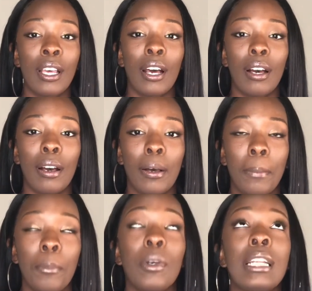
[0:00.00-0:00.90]
Um,
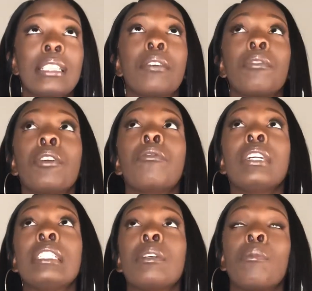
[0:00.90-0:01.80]
well, that's the real
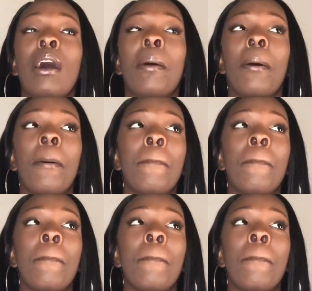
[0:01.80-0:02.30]
reason why